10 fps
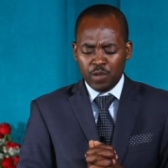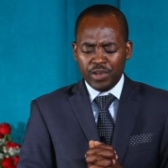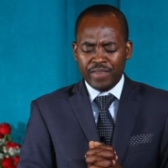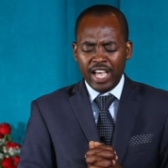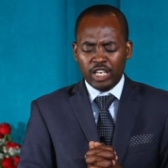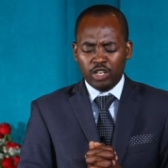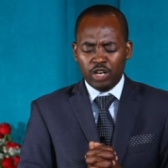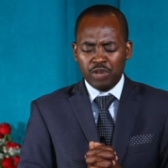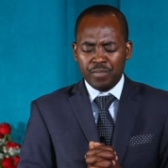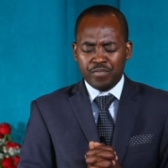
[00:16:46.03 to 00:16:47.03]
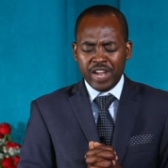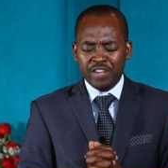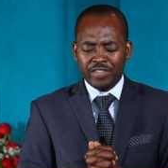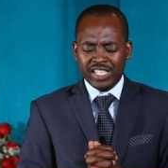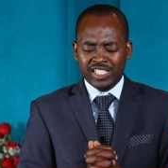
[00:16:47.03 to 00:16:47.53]
We thank you, Lord. We are
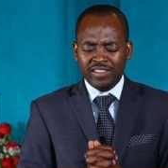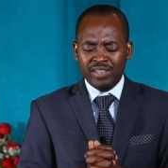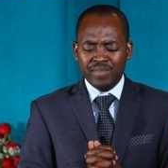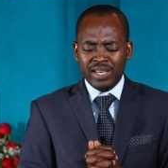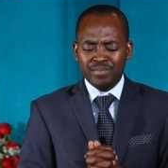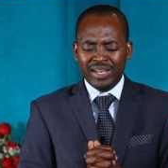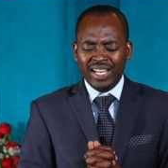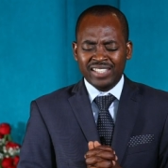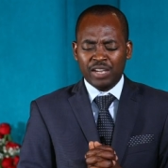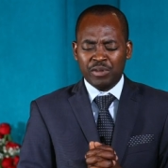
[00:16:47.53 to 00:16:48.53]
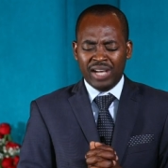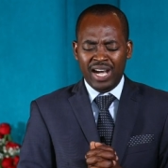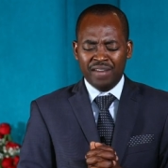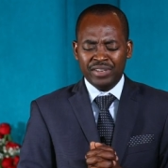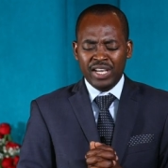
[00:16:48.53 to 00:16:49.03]
praying for the seven member list that we
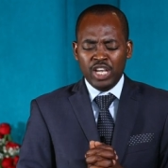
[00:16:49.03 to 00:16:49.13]
have.